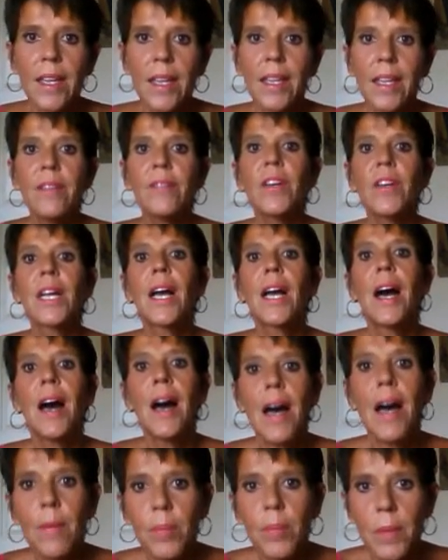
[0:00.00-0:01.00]
Give a
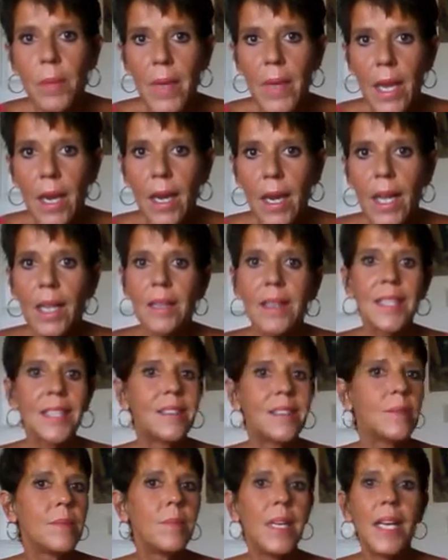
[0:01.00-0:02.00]
compliment. Let
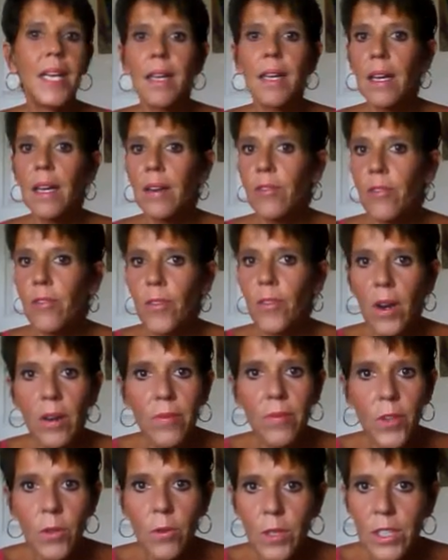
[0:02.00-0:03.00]
somebody cut in front of
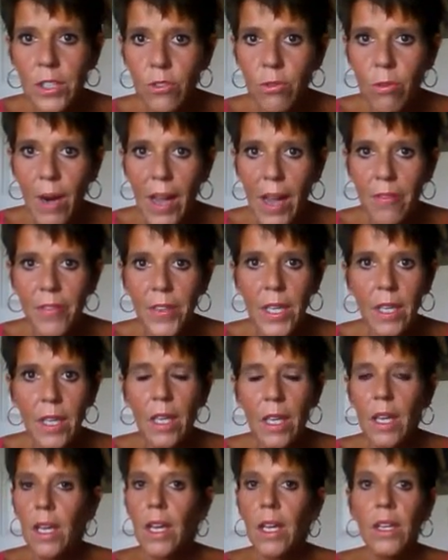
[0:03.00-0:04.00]
you in traffic.
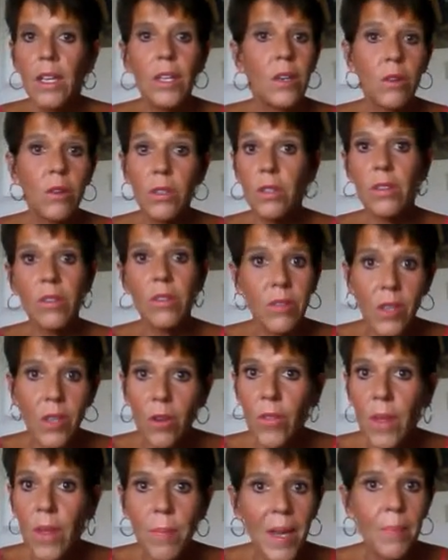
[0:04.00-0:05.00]
You know, you don't know.
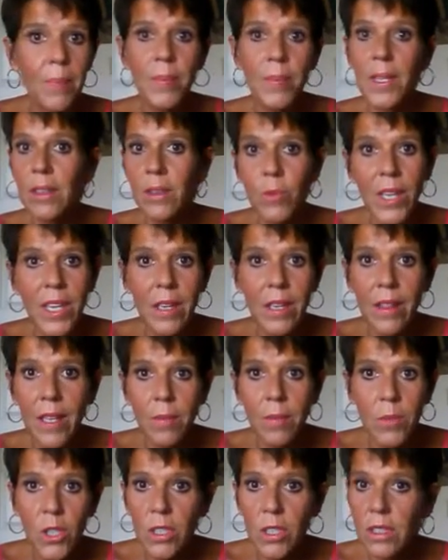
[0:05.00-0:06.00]
They might be on the way to the
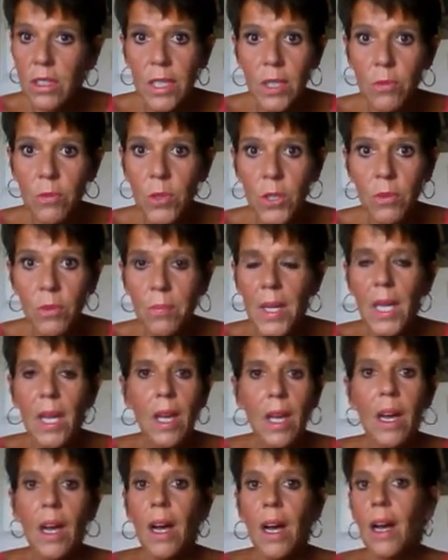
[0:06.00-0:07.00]
emergency
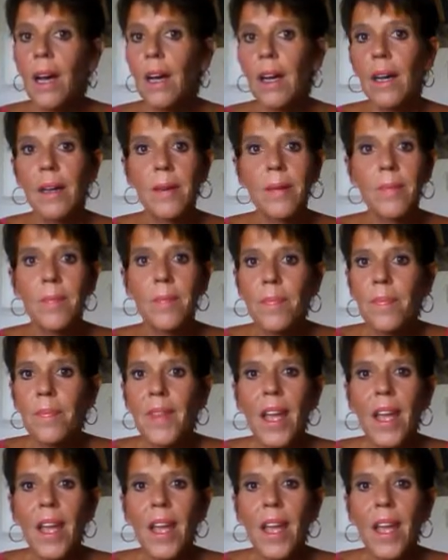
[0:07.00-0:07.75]
room.